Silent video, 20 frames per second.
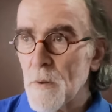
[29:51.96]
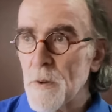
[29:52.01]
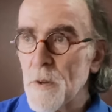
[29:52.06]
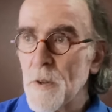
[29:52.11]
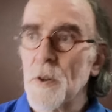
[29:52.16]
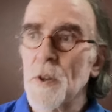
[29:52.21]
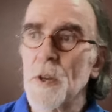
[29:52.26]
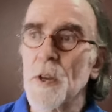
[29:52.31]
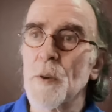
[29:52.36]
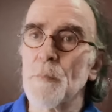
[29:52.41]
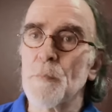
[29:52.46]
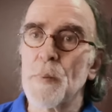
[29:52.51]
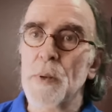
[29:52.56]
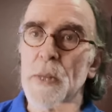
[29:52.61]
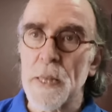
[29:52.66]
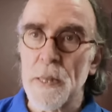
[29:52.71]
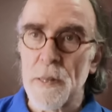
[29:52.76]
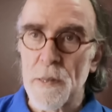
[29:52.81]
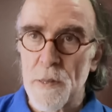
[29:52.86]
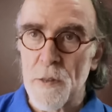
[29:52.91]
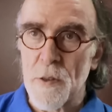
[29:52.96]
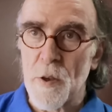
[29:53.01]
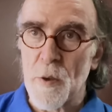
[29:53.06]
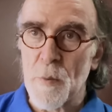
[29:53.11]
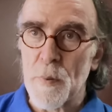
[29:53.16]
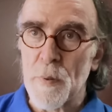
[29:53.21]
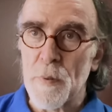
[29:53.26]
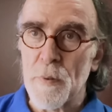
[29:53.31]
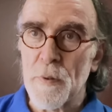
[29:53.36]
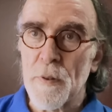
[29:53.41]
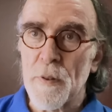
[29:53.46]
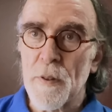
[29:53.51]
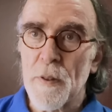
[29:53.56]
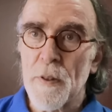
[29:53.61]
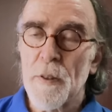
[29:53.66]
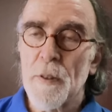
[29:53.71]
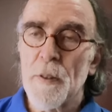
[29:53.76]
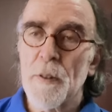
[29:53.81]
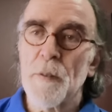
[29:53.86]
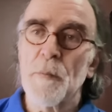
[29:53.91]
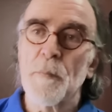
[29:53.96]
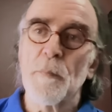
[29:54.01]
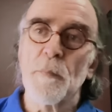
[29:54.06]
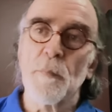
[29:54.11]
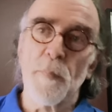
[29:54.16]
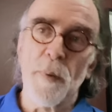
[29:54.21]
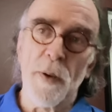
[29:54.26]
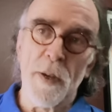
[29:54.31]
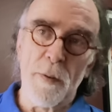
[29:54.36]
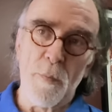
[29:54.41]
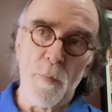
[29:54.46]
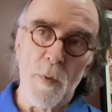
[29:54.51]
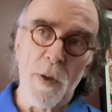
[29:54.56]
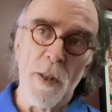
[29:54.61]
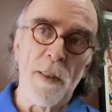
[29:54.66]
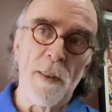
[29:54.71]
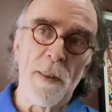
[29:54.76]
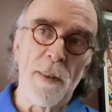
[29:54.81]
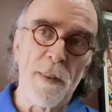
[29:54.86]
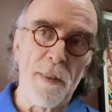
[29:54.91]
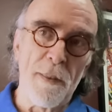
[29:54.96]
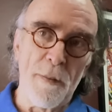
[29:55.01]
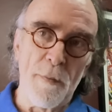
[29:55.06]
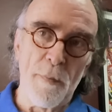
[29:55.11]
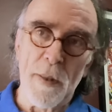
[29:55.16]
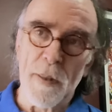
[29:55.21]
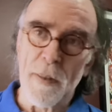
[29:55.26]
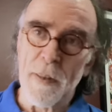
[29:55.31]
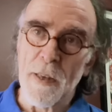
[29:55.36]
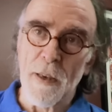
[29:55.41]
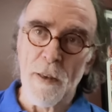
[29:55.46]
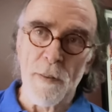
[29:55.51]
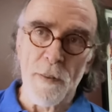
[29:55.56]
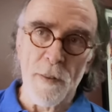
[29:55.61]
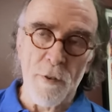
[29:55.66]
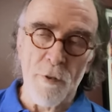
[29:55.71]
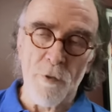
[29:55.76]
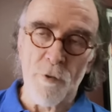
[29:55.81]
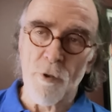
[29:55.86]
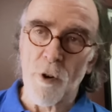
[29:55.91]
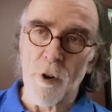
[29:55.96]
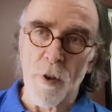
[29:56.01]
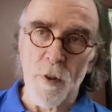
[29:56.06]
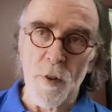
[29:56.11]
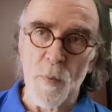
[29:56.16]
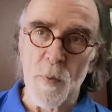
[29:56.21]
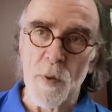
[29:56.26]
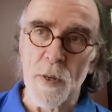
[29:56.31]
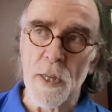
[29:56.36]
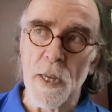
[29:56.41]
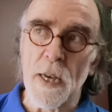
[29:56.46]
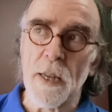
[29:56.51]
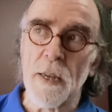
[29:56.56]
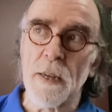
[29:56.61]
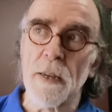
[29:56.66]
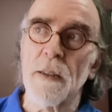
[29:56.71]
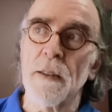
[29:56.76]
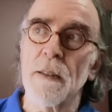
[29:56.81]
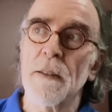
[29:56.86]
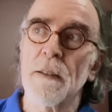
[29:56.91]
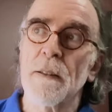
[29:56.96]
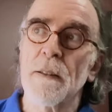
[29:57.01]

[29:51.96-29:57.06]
not a complete stop, but once the missiles and drones were done,